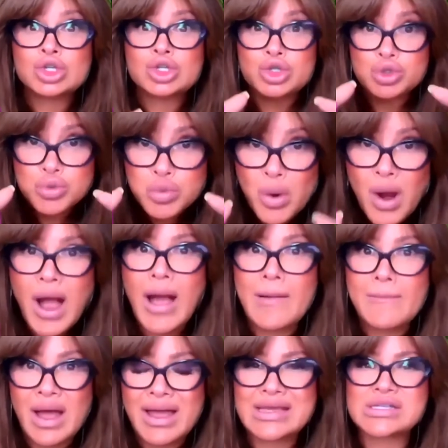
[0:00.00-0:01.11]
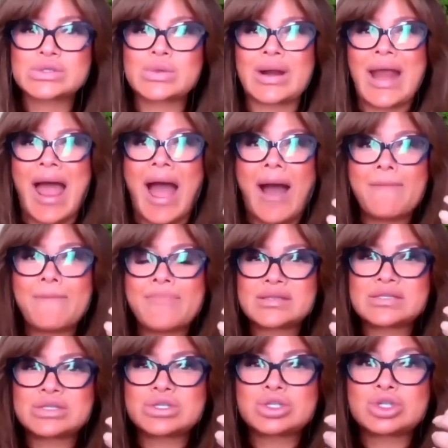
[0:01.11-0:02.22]
Trauma is what
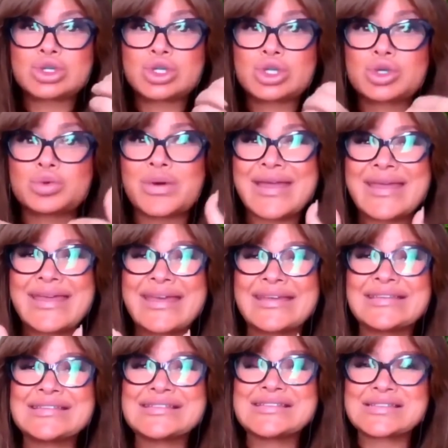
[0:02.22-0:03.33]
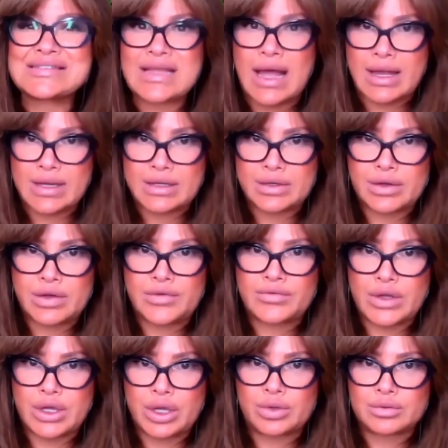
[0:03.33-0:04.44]
happens to you inside of
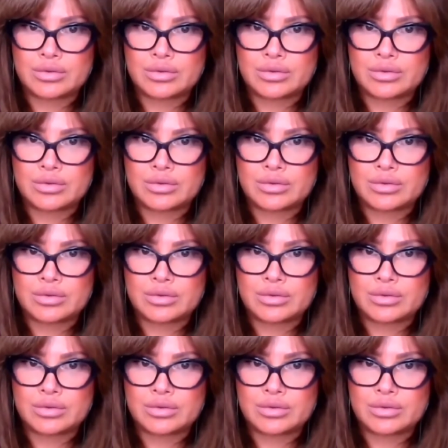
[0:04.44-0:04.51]
you.